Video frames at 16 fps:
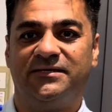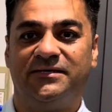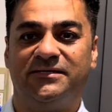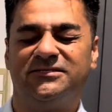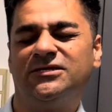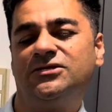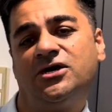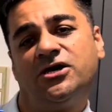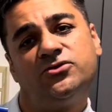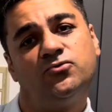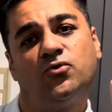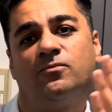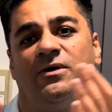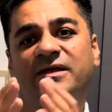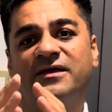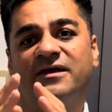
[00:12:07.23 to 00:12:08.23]
Is it not
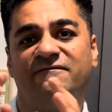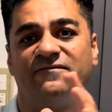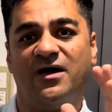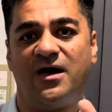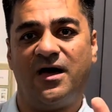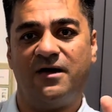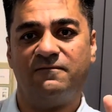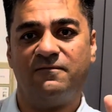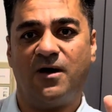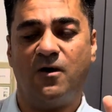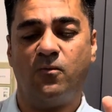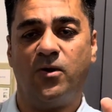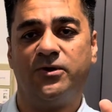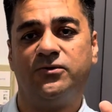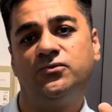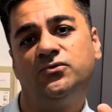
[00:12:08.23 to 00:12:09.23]
normal? Have, I, I
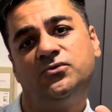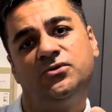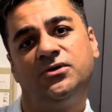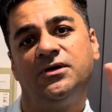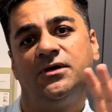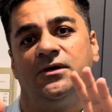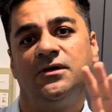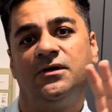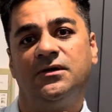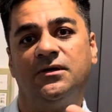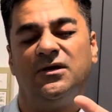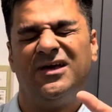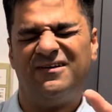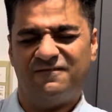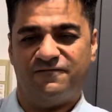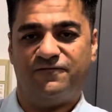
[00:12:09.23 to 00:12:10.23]
want to
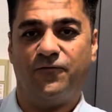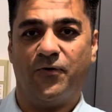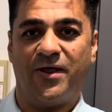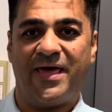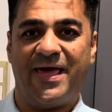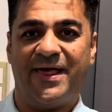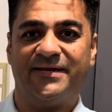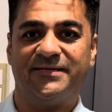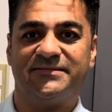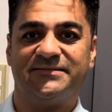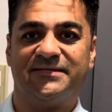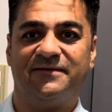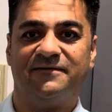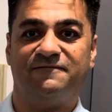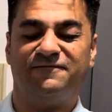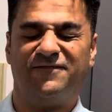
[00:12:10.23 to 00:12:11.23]
four hands,
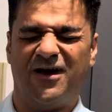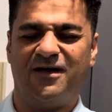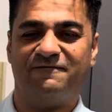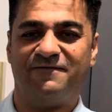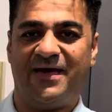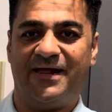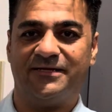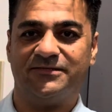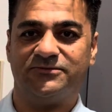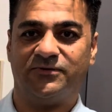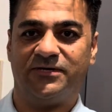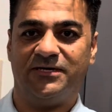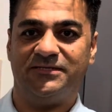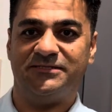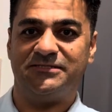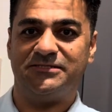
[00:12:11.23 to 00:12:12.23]
five hands.
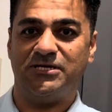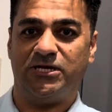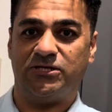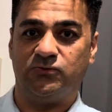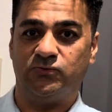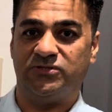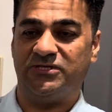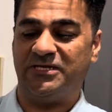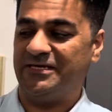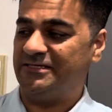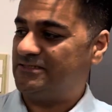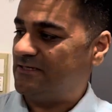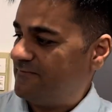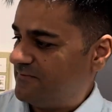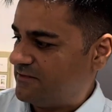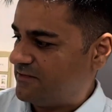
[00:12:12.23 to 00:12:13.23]
Okay, this is not good things.
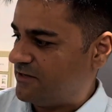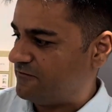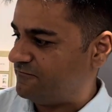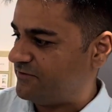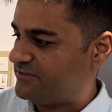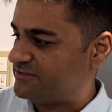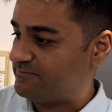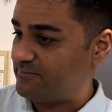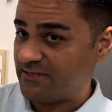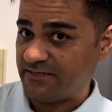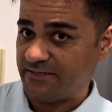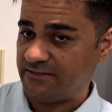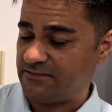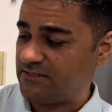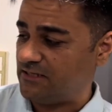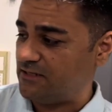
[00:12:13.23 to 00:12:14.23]
Therefore, it's
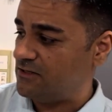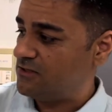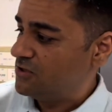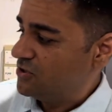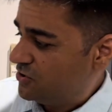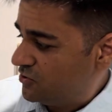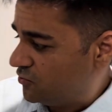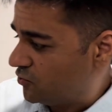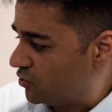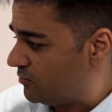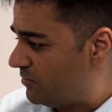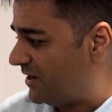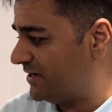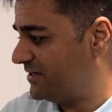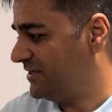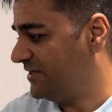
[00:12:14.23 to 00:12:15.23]
better the
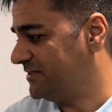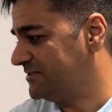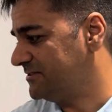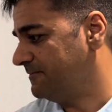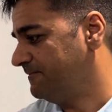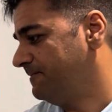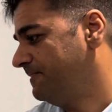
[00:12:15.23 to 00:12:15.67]
normal things.